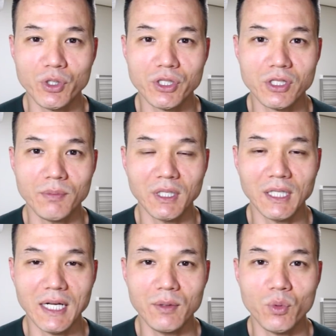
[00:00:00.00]
which is something
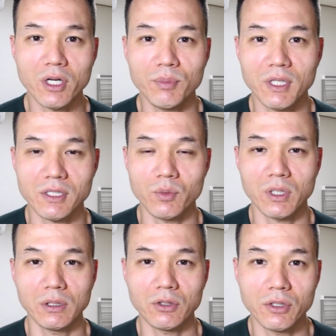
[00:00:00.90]
that I wanted because I
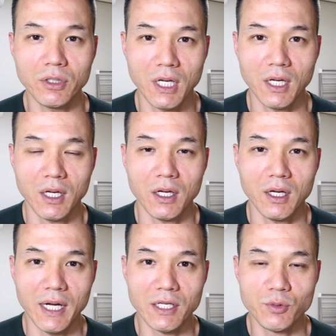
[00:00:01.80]
want to learn
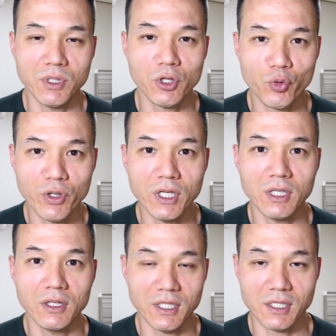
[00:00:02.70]
how to speak Korean
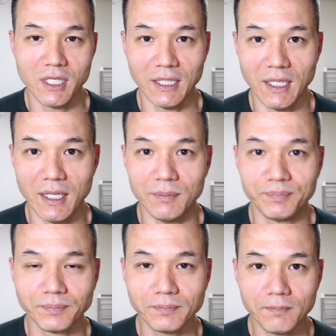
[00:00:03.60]
and things like that.
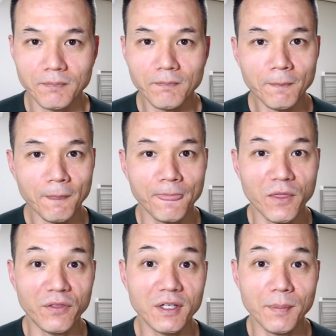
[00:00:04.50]
The
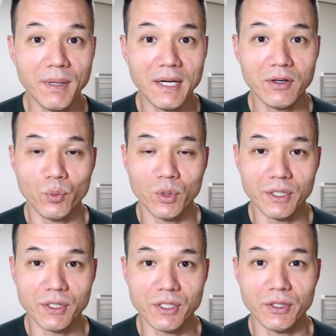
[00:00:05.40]
thing about it
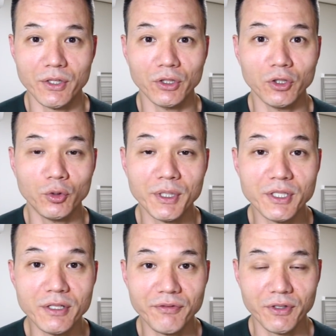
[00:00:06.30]
was they're a little bit
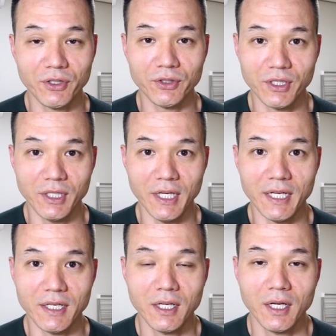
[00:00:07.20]
difficult to get.